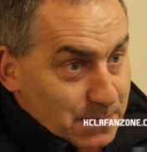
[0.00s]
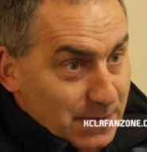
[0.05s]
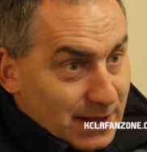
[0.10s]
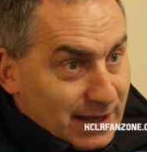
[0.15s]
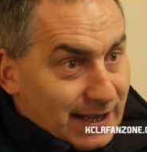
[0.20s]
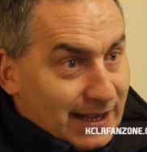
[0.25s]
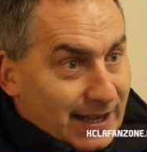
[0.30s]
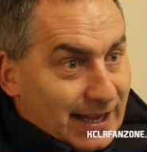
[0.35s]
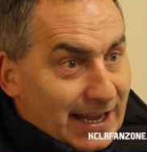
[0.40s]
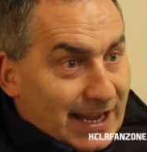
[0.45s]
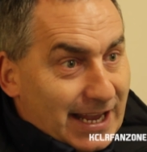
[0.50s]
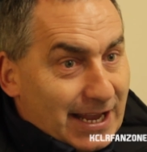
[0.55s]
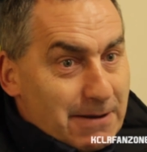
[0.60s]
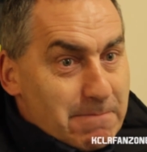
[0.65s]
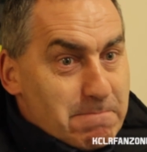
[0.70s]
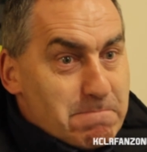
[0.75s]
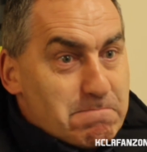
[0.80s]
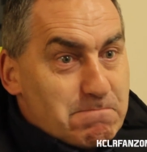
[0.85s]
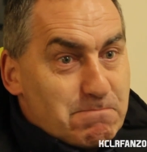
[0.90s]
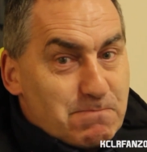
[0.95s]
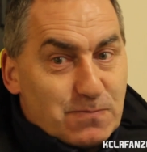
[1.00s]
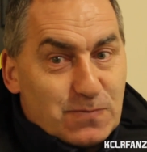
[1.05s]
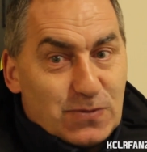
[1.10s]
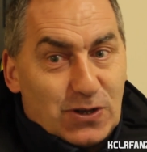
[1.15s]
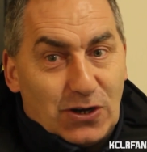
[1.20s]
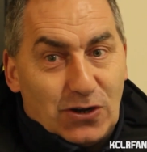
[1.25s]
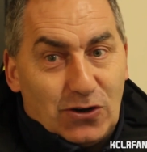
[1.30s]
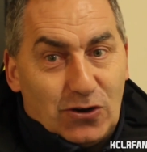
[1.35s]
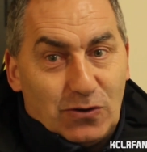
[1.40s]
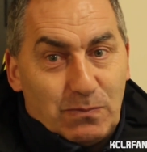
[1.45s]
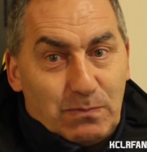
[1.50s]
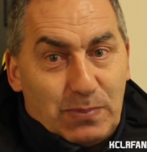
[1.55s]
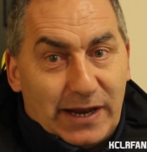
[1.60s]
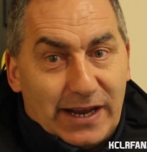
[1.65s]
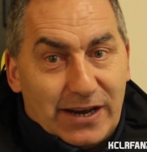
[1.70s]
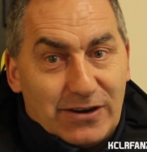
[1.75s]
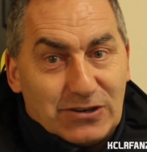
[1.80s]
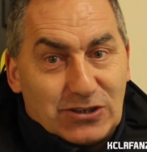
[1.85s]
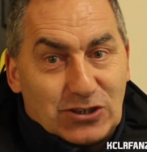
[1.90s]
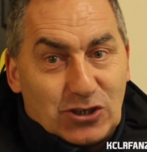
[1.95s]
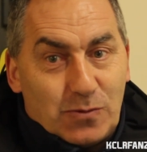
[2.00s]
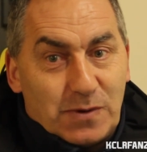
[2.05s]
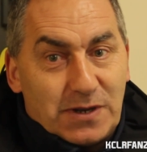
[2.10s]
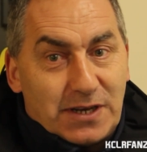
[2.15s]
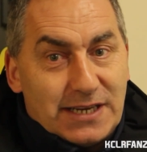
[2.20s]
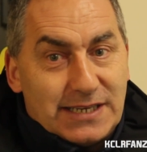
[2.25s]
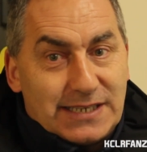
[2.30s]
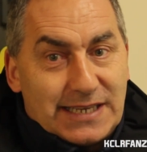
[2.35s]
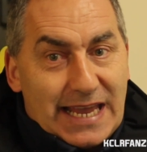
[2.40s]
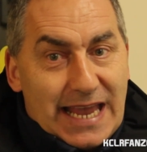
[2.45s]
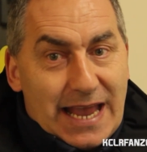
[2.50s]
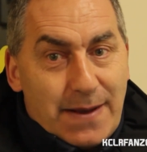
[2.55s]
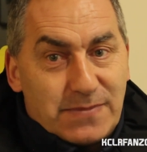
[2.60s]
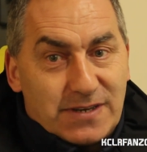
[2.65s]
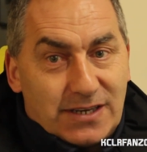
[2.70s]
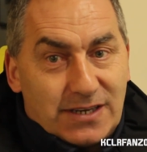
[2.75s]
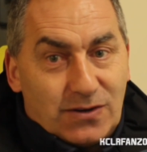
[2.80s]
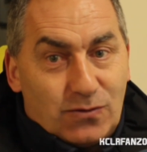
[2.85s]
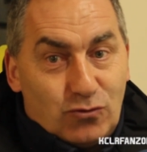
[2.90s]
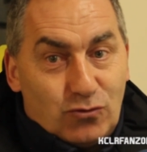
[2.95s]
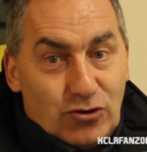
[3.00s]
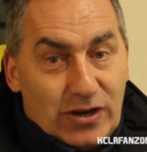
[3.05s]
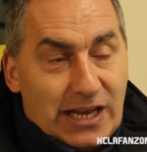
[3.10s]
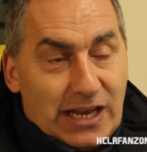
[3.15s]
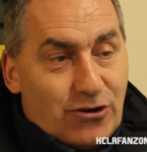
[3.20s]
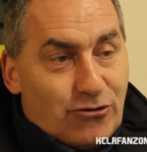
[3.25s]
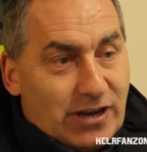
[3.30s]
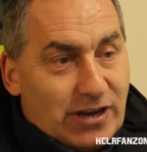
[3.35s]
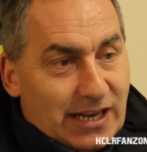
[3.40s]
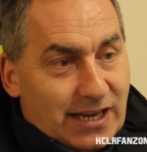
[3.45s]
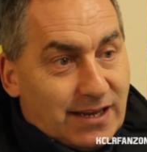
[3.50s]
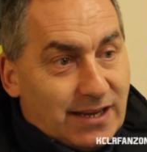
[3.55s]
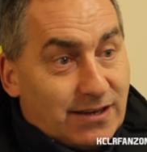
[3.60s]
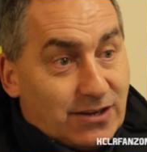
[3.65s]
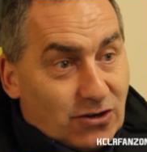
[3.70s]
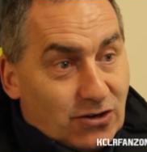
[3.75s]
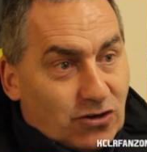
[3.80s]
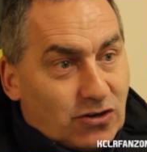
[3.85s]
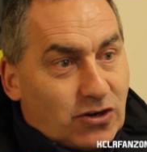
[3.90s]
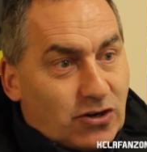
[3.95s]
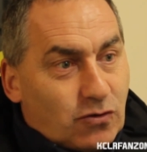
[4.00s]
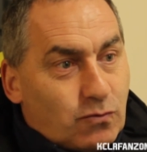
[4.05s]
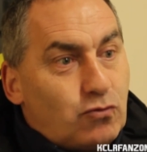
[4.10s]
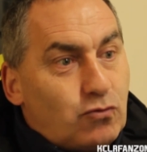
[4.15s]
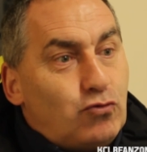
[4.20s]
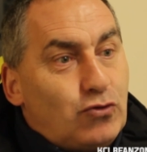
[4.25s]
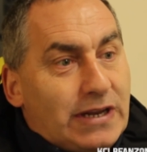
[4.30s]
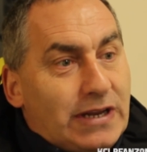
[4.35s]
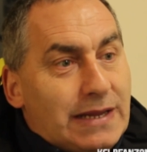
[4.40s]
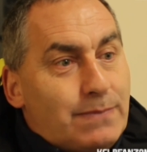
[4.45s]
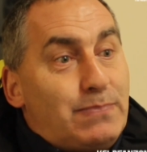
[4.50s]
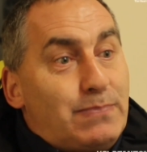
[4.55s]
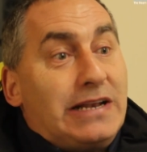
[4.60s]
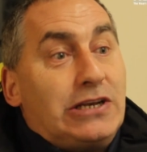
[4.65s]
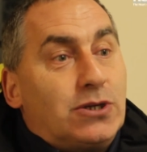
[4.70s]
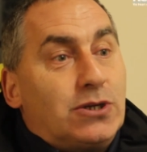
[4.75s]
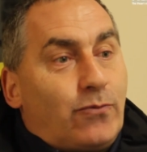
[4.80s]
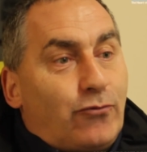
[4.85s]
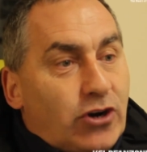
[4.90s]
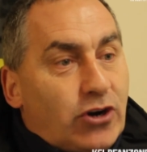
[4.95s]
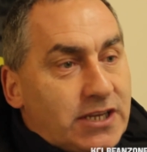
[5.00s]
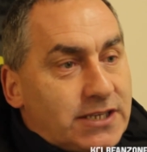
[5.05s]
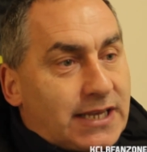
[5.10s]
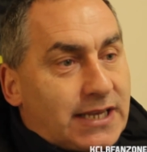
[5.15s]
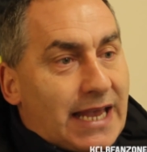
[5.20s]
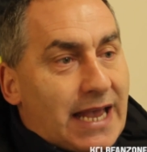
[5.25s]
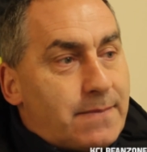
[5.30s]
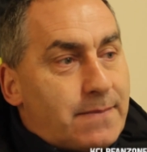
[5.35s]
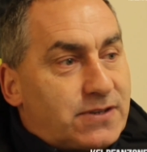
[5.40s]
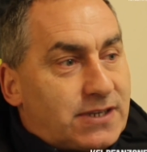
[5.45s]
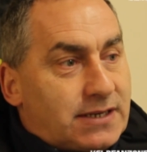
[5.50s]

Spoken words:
Players come into these games and they're really, they're really built up for these games.